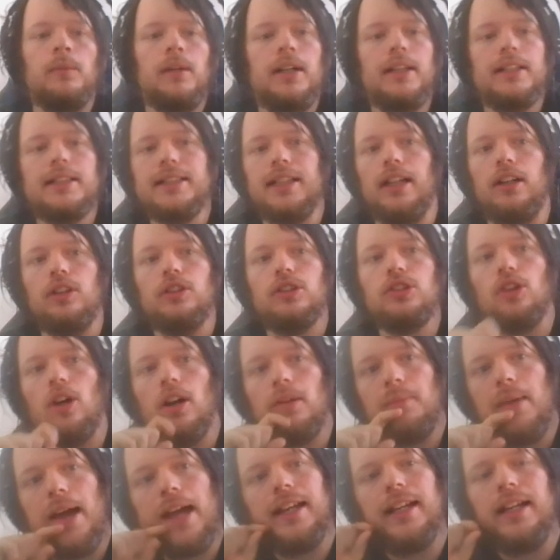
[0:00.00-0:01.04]
so
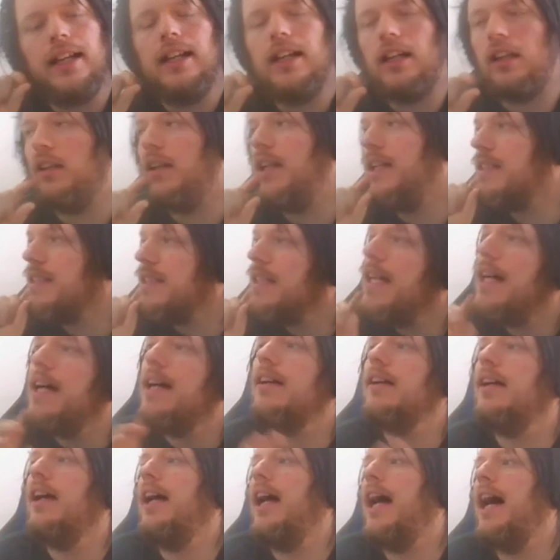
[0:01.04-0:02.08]
Dogmatika
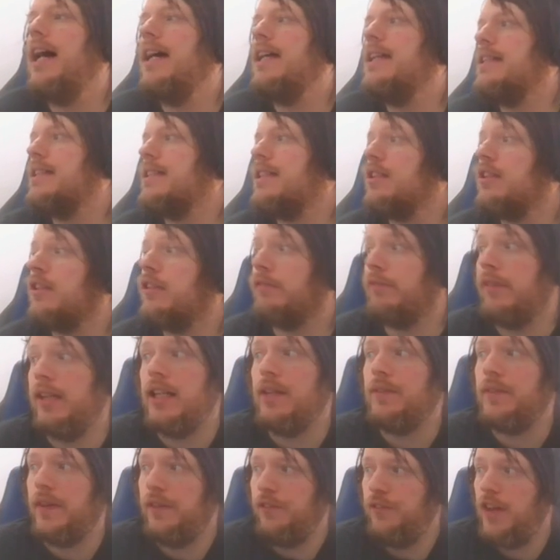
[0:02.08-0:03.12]
Ecclesia has 3
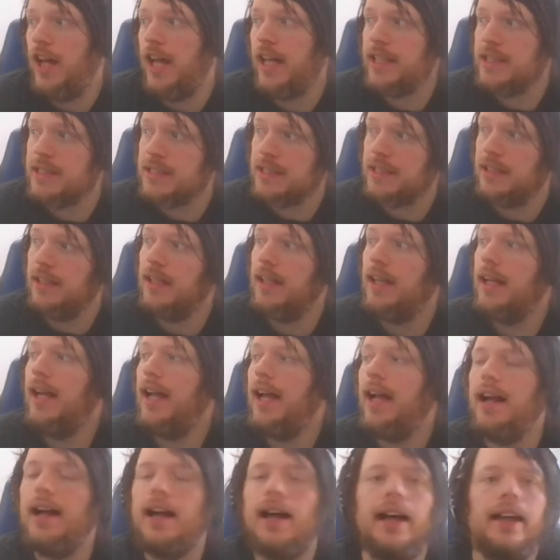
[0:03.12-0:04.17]
different effects.
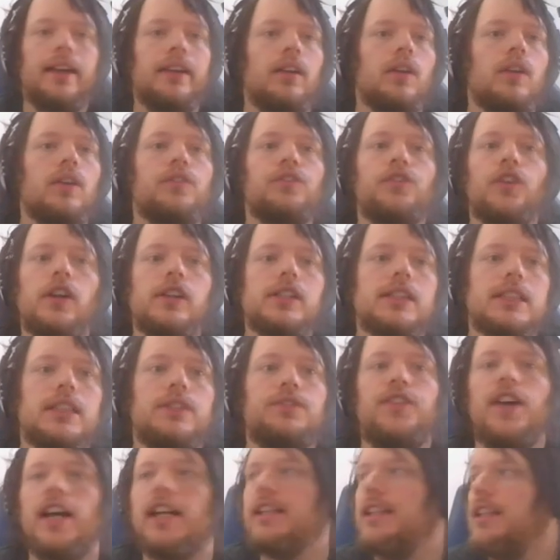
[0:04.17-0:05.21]
And her first
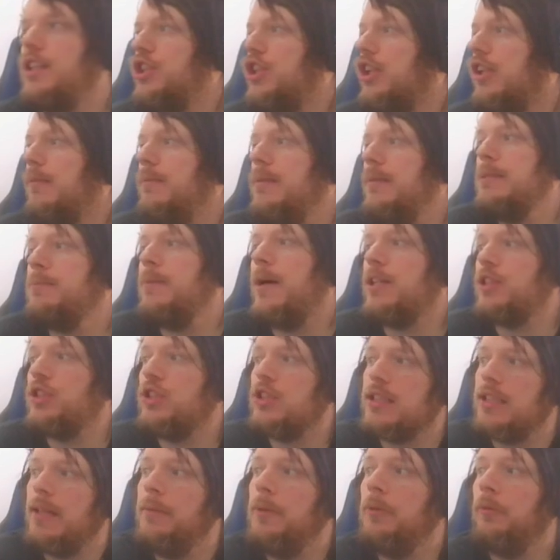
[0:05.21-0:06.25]
effect is she can be special
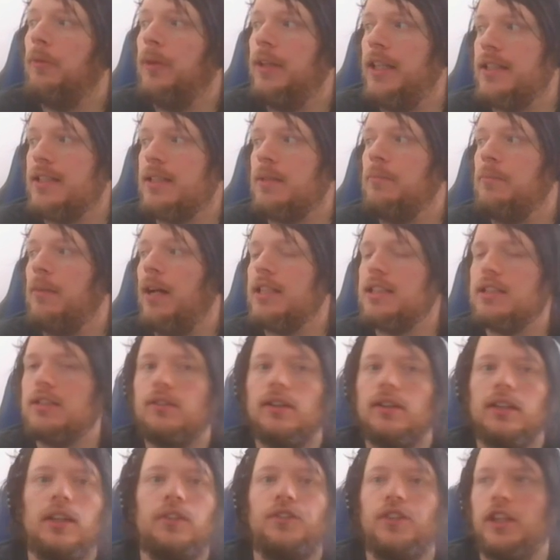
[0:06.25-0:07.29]
summoned when there's a
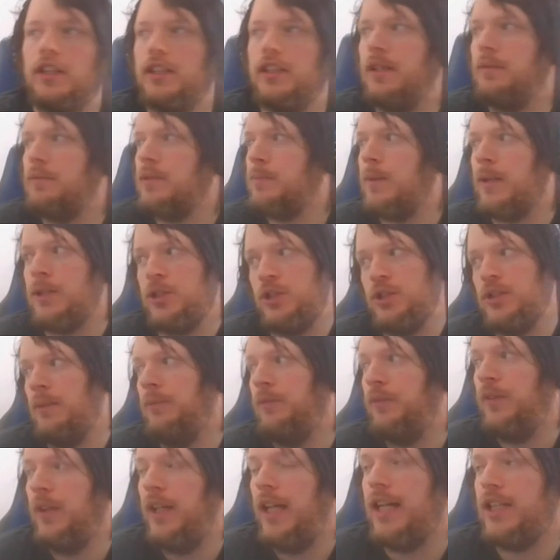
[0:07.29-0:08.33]
monster on the field that was special
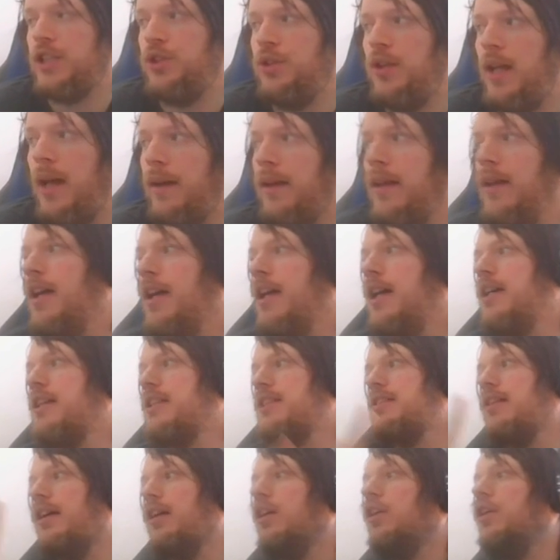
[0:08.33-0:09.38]
summoned from the extra deck.
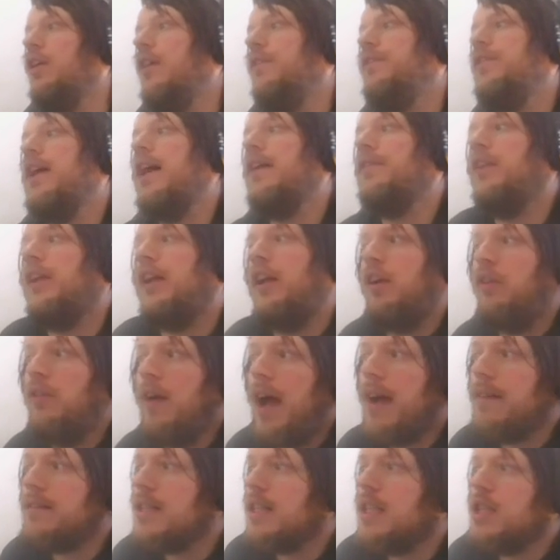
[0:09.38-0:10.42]
So if you have like
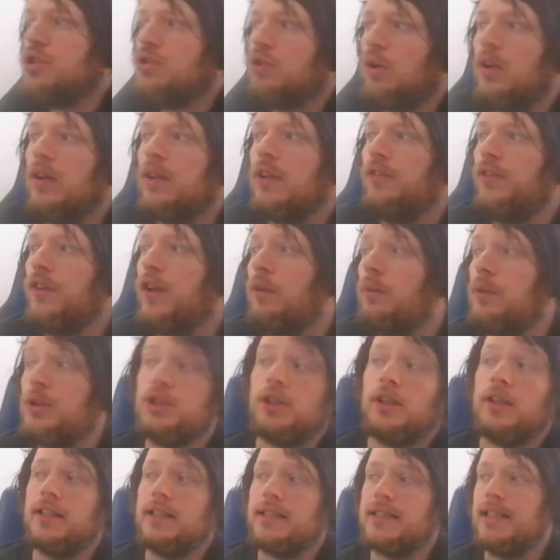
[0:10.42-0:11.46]
gravity control on the field, which
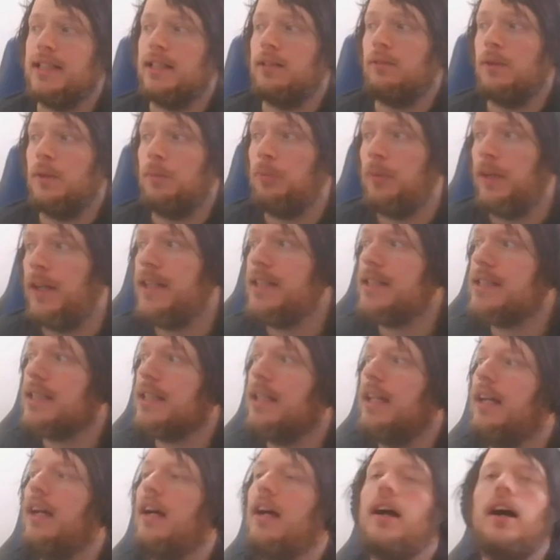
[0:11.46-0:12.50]
you're going to see in the replays,
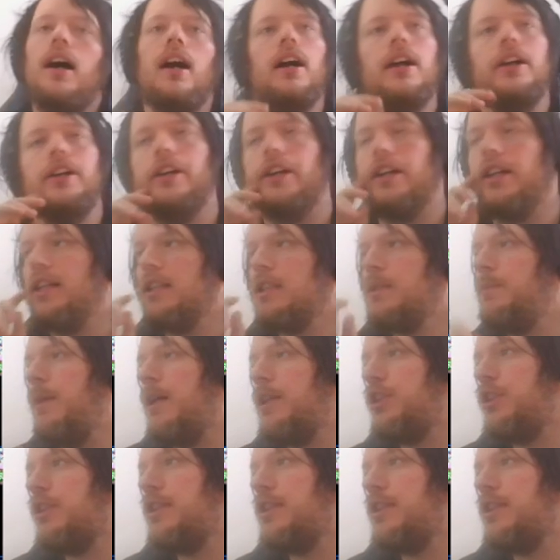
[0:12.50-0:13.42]
you're going to special